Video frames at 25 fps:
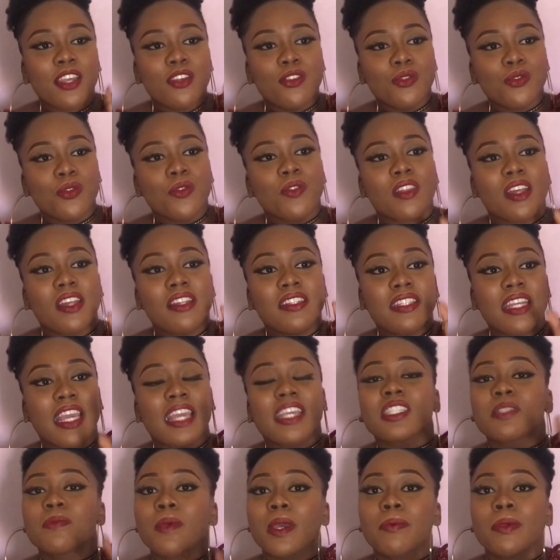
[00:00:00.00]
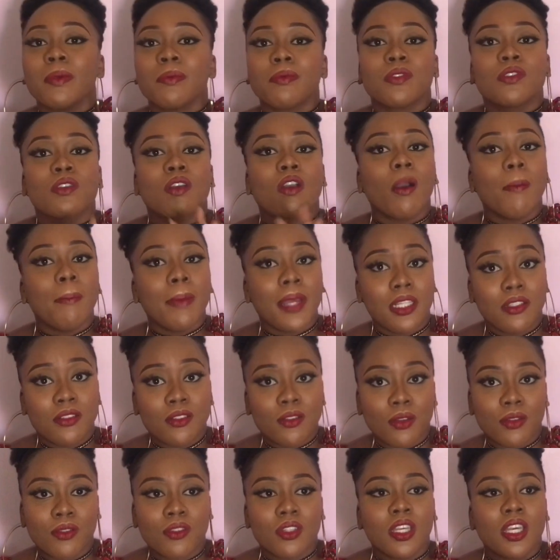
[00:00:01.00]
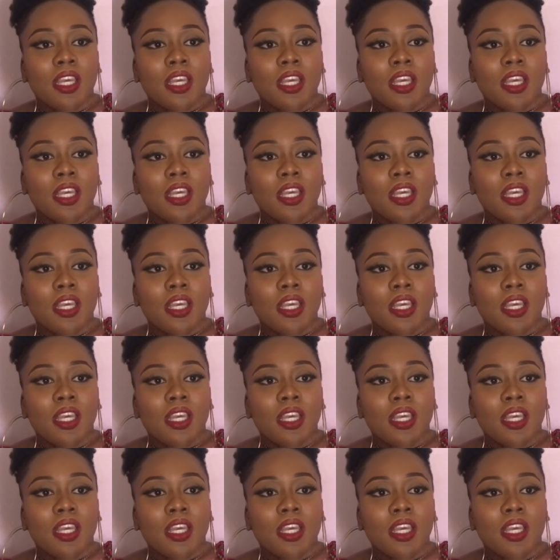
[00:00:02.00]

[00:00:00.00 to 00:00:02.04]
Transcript: you know that they expect people to comment on.